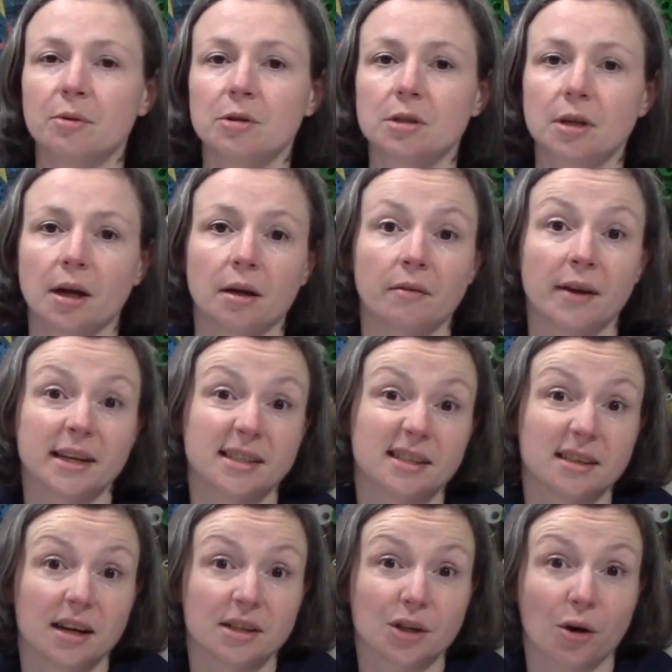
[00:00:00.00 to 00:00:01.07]
just kind of
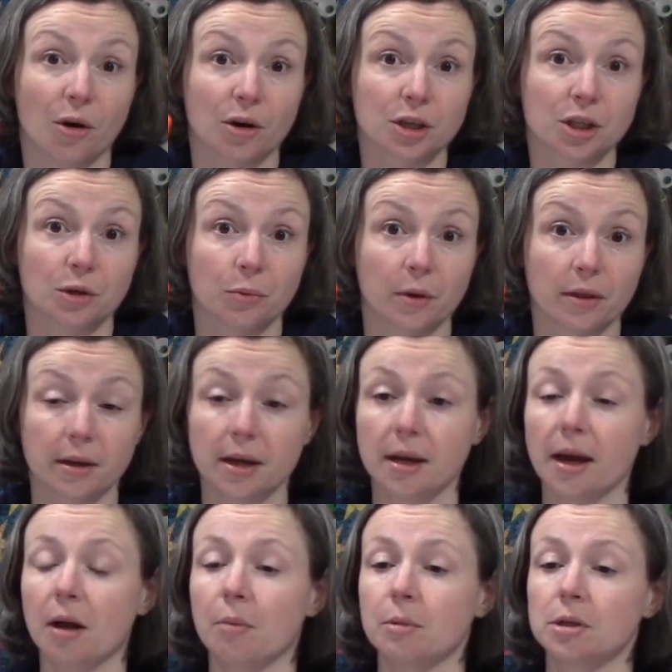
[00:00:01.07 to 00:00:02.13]
exercise caution with the
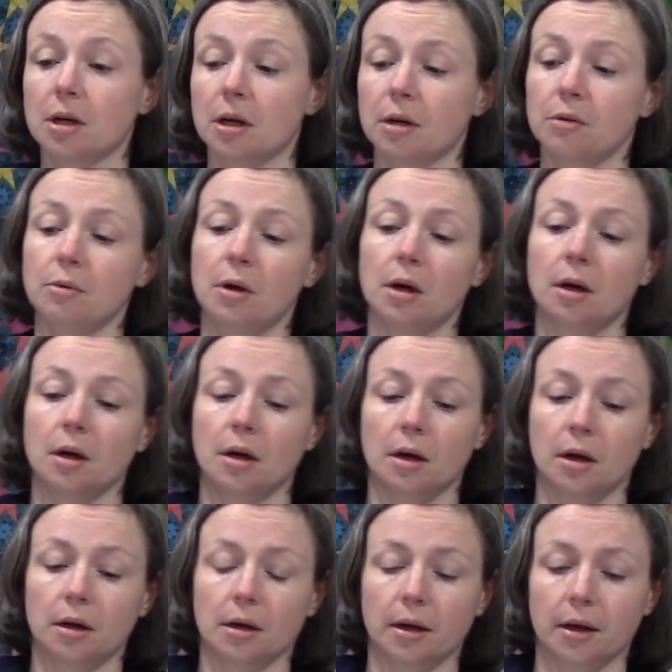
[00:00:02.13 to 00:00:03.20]
Elmer's glue
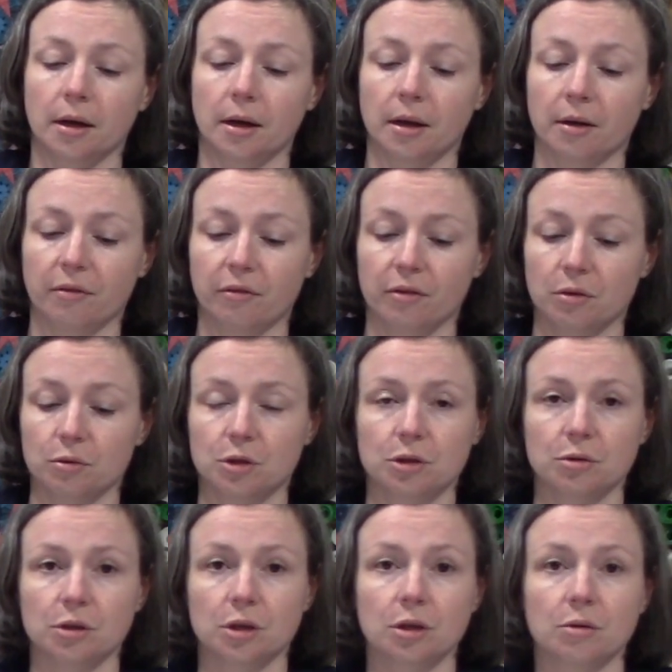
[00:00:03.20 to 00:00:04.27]
if you
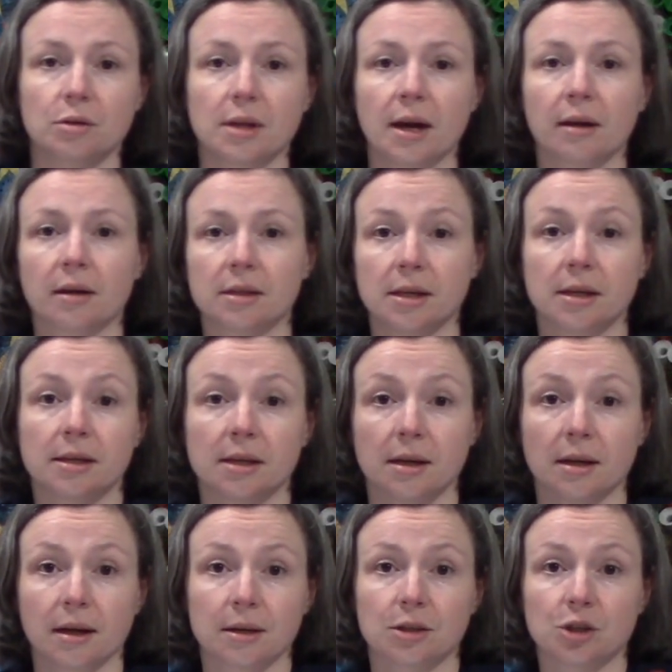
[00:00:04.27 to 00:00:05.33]
choose to use that, because it is a
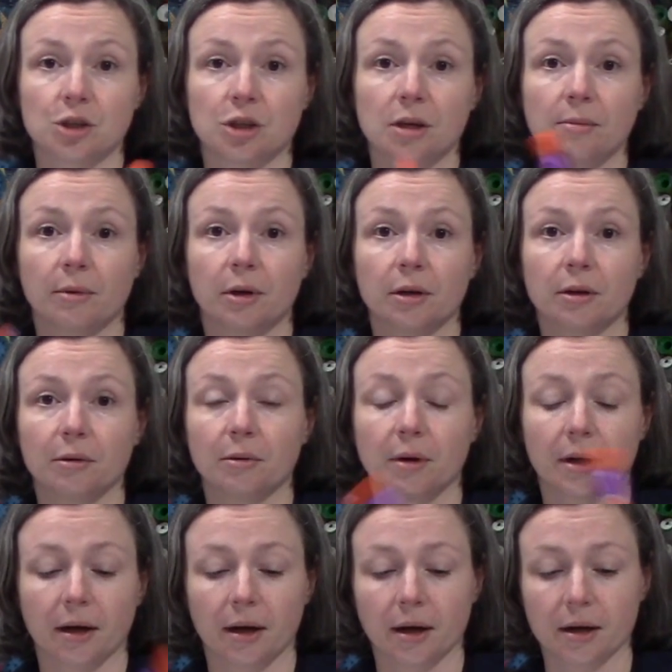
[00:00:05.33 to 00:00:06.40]
nice cheap glue
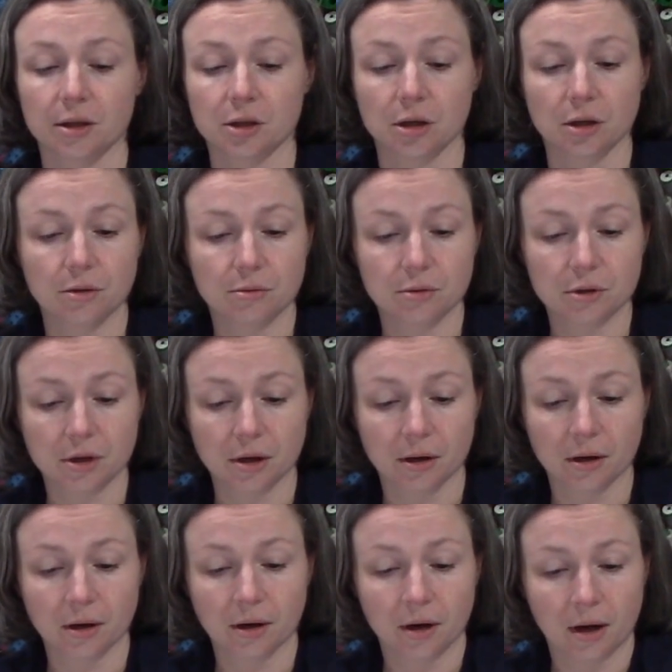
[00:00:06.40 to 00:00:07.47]
to use.
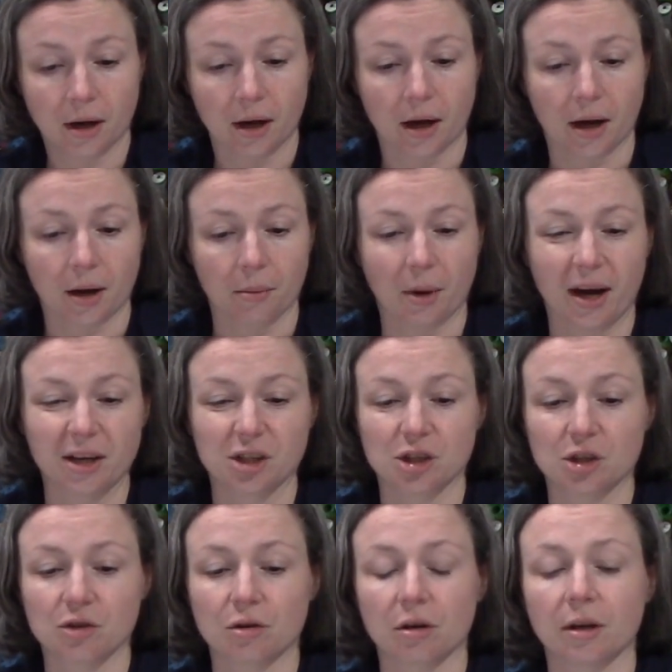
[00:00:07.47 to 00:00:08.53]
I just
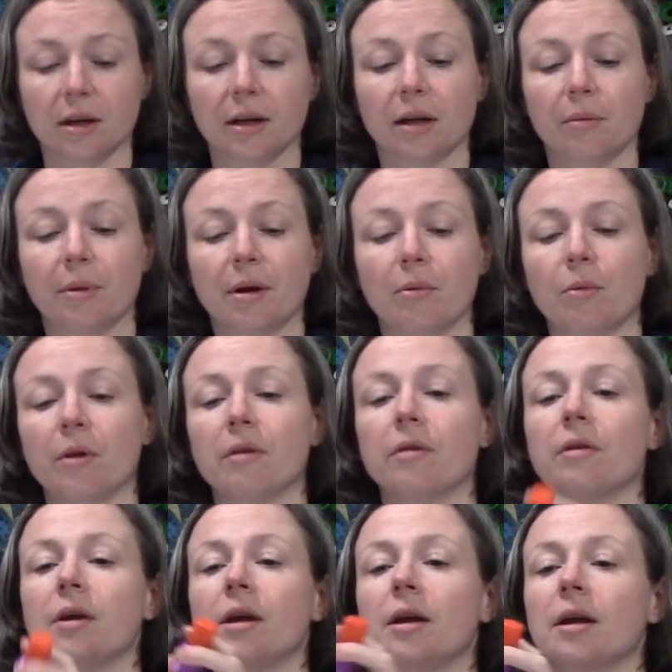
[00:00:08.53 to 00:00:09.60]
struggle a little bit with
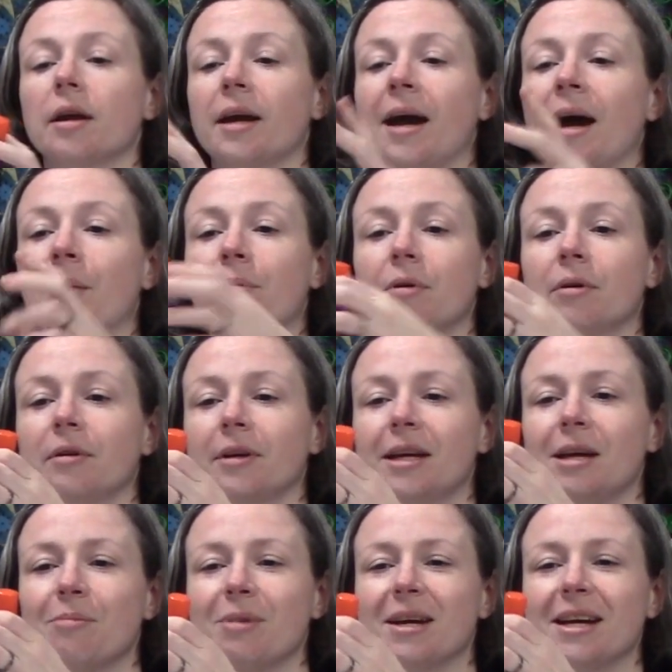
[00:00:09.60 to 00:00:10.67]
the cap
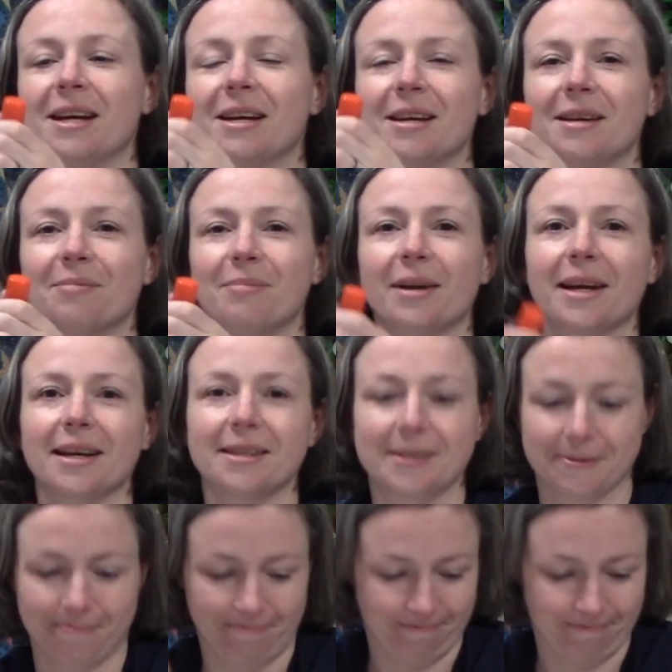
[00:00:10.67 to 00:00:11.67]
keeping it in place.